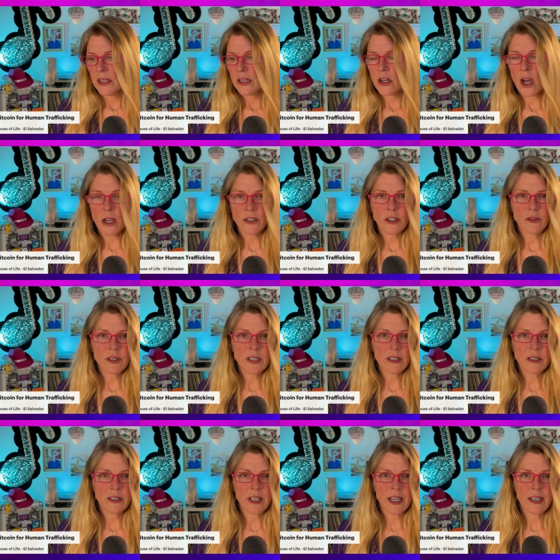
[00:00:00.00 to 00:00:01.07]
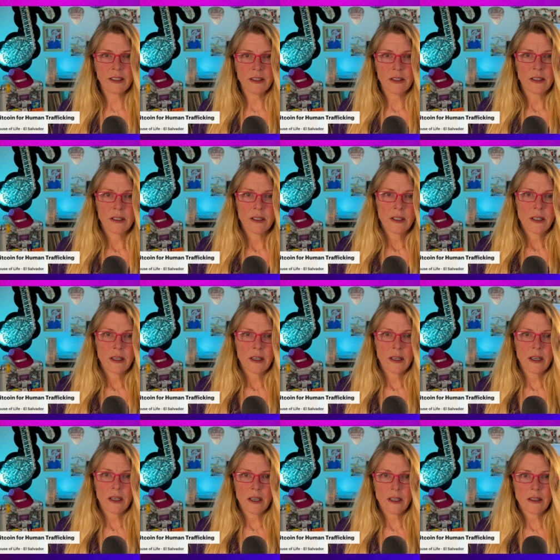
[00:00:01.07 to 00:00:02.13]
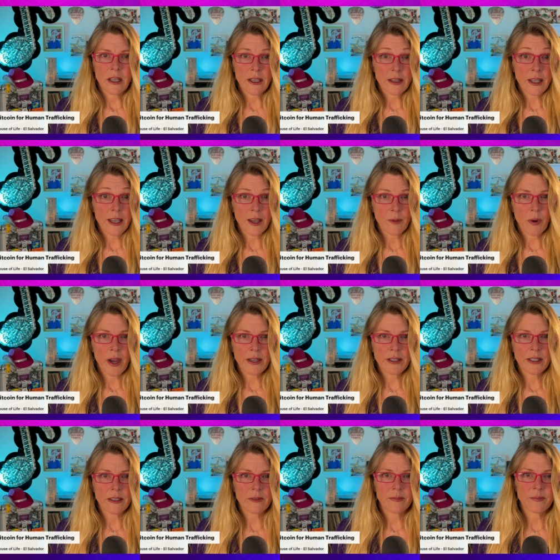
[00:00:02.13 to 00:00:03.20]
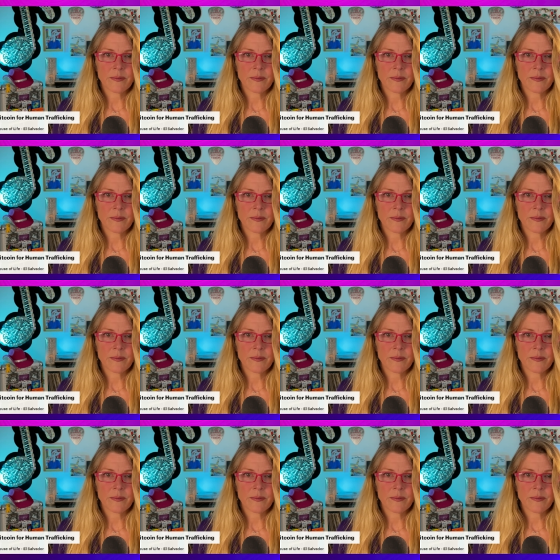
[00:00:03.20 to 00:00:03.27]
non utility, like they get pregnant,